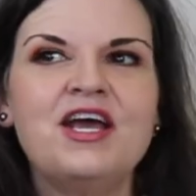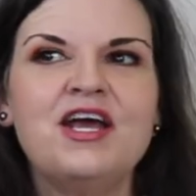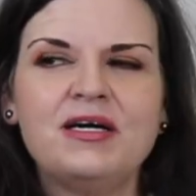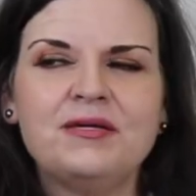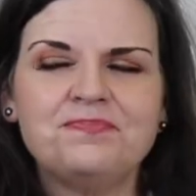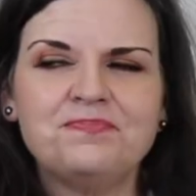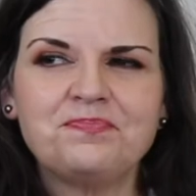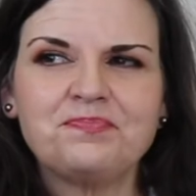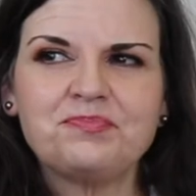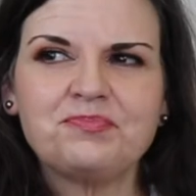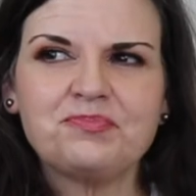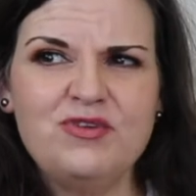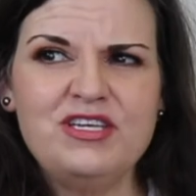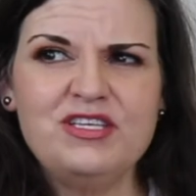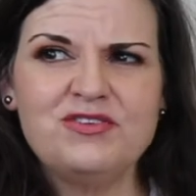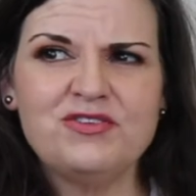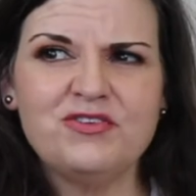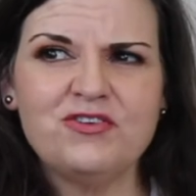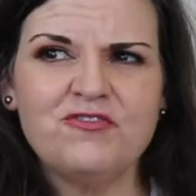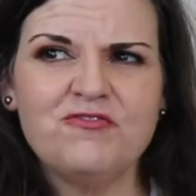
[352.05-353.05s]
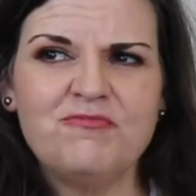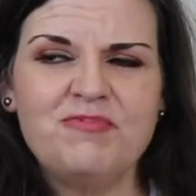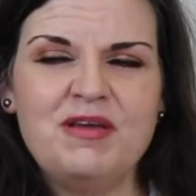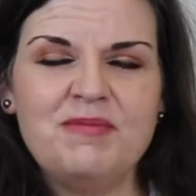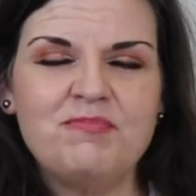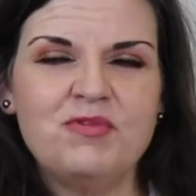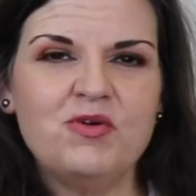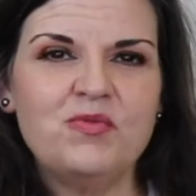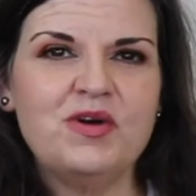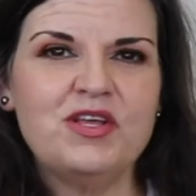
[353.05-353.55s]
But we serve
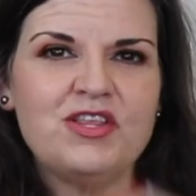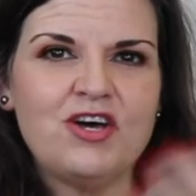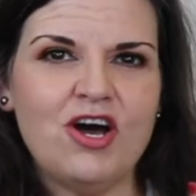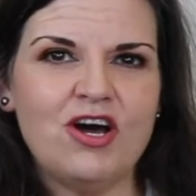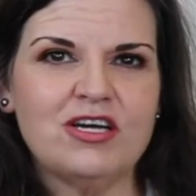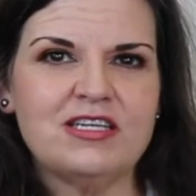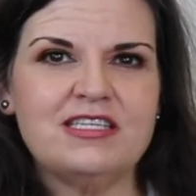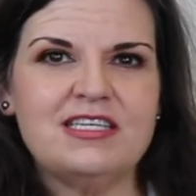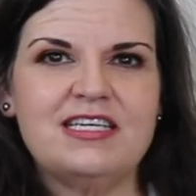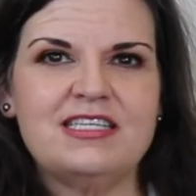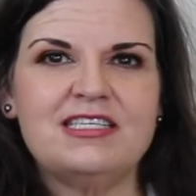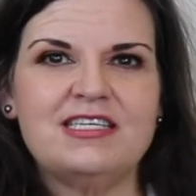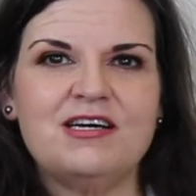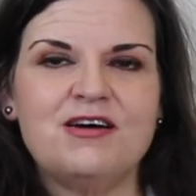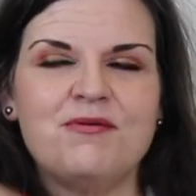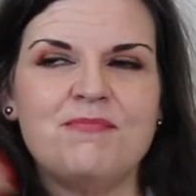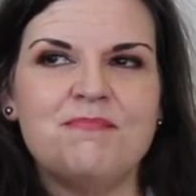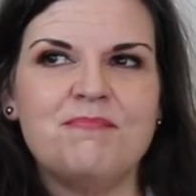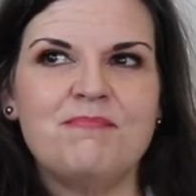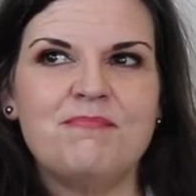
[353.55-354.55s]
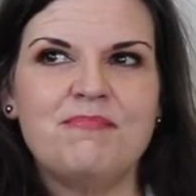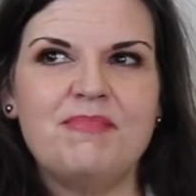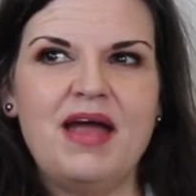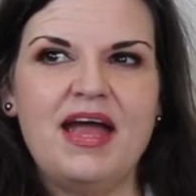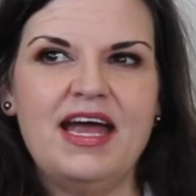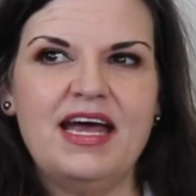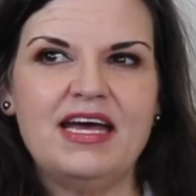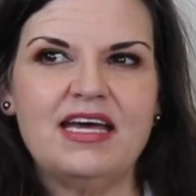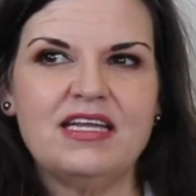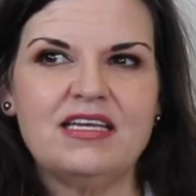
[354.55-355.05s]
people with autism
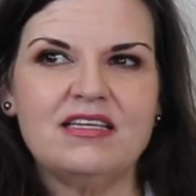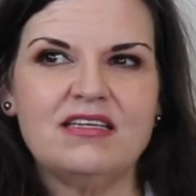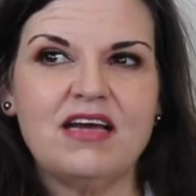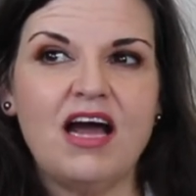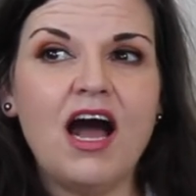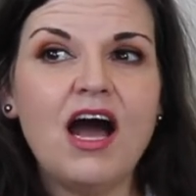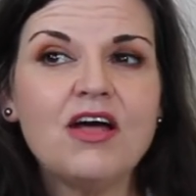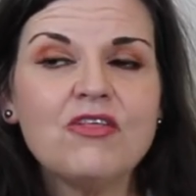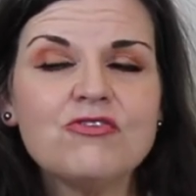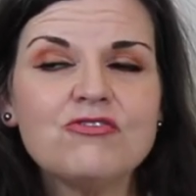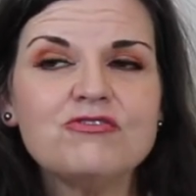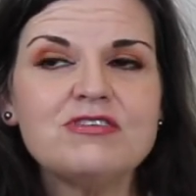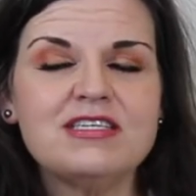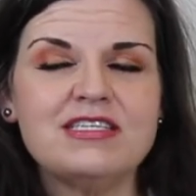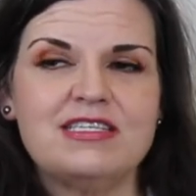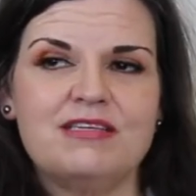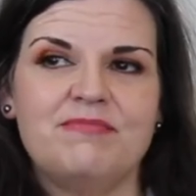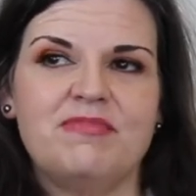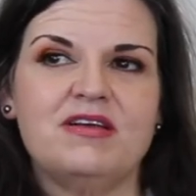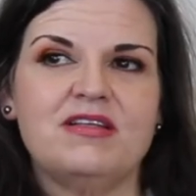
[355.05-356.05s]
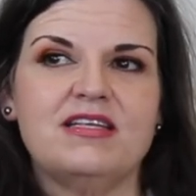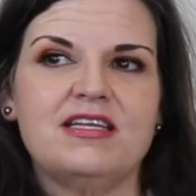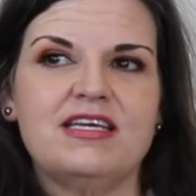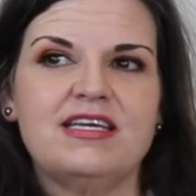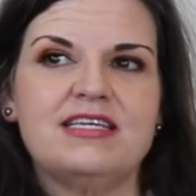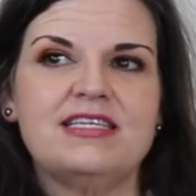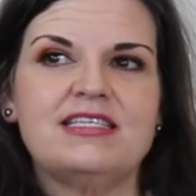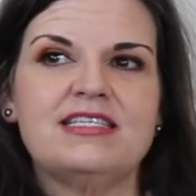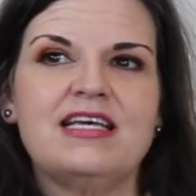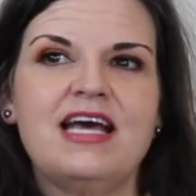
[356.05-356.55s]
and other
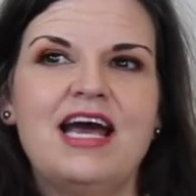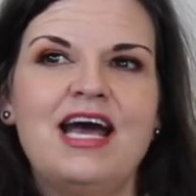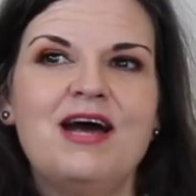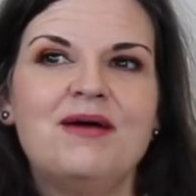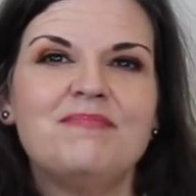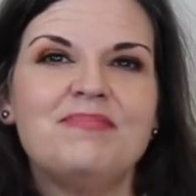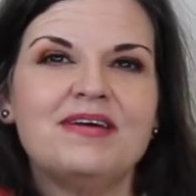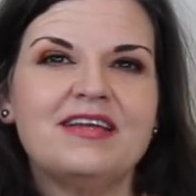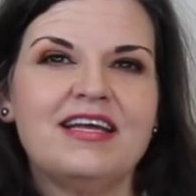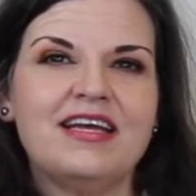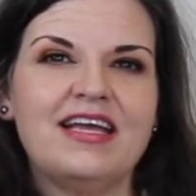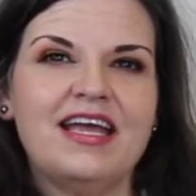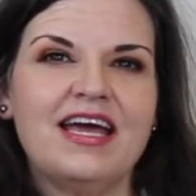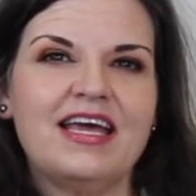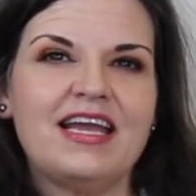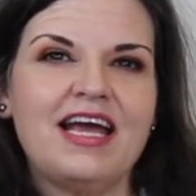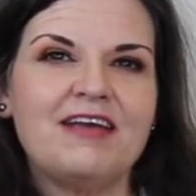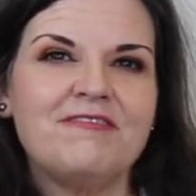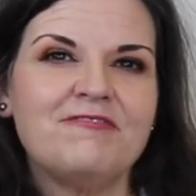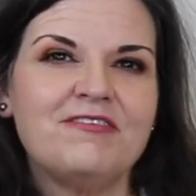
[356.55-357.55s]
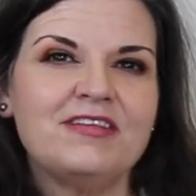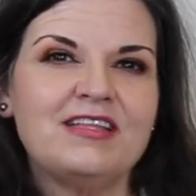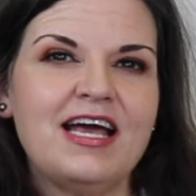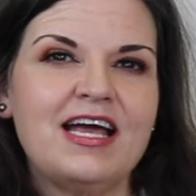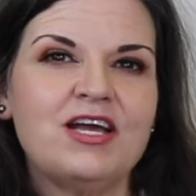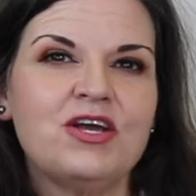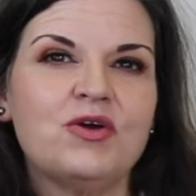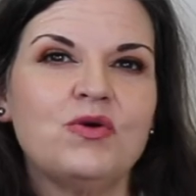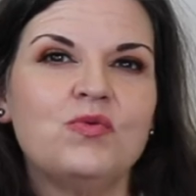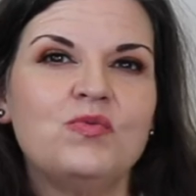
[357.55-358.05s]
disabilities, but again, I feel
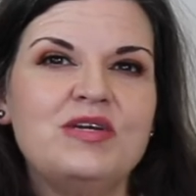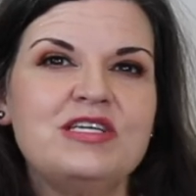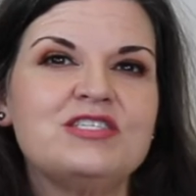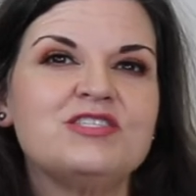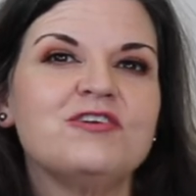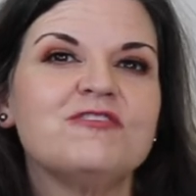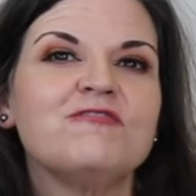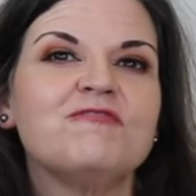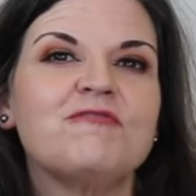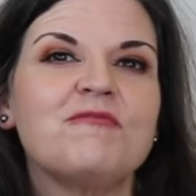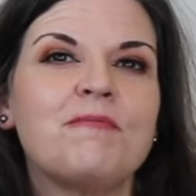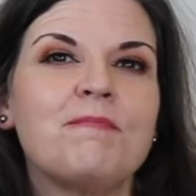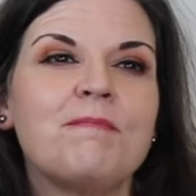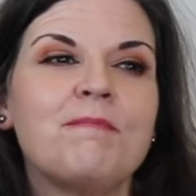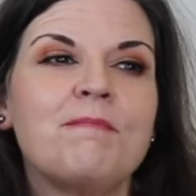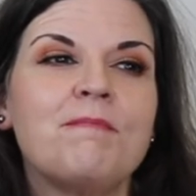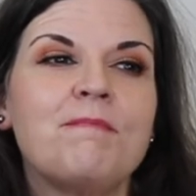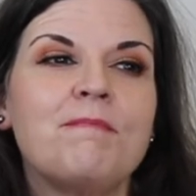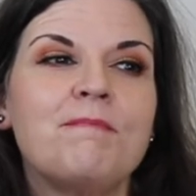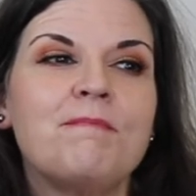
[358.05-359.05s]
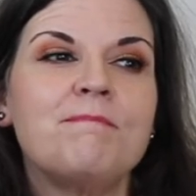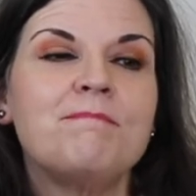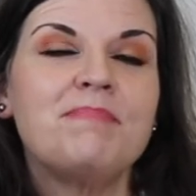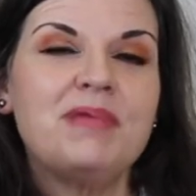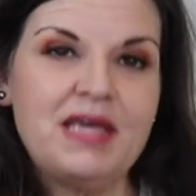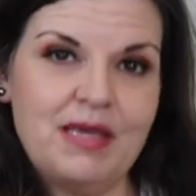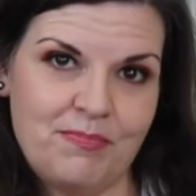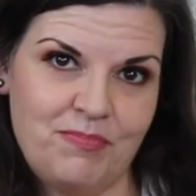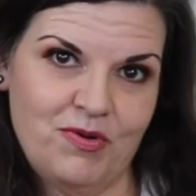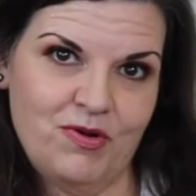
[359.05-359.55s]
like we serve
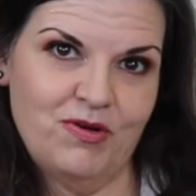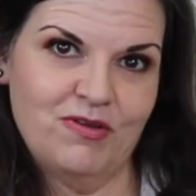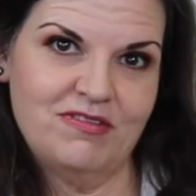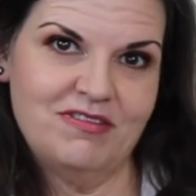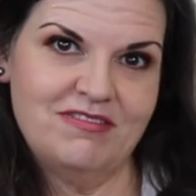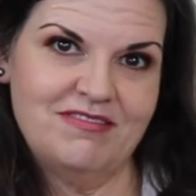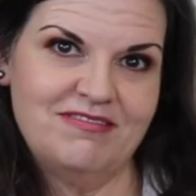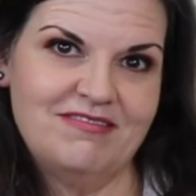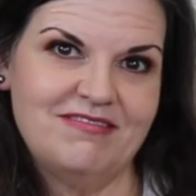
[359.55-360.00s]
people.